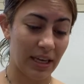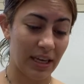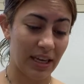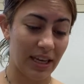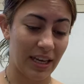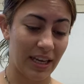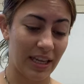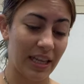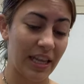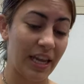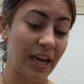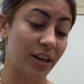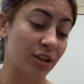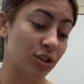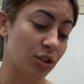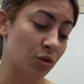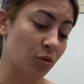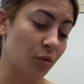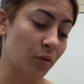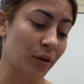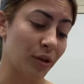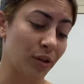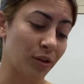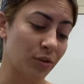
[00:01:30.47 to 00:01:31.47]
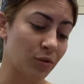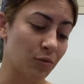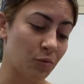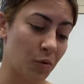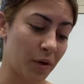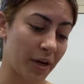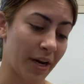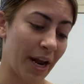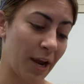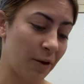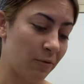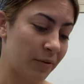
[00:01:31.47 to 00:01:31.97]
"In the underworld,
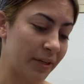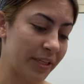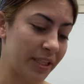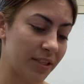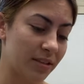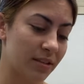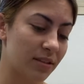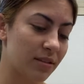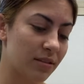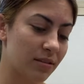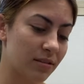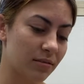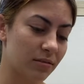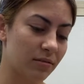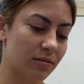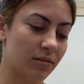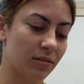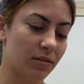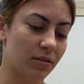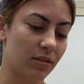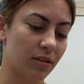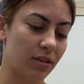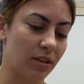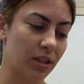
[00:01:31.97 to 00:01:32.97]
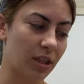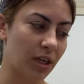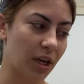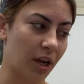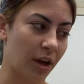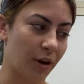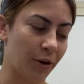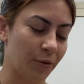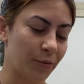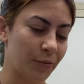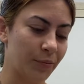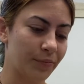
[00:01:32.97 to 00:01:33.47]
when I was, you
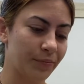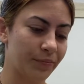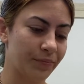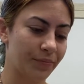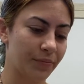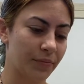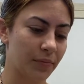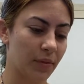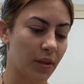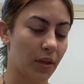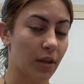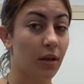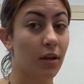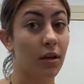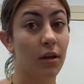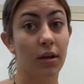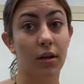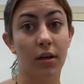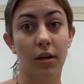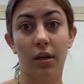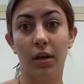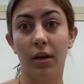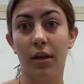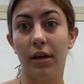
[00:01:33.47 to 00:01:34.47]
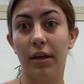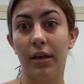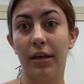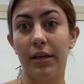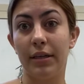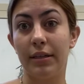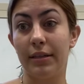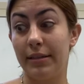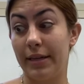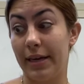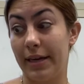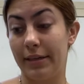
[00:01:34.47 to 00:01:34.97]
know,
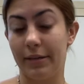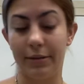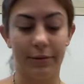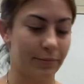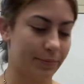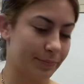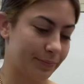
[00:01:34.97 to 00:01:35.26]
dead."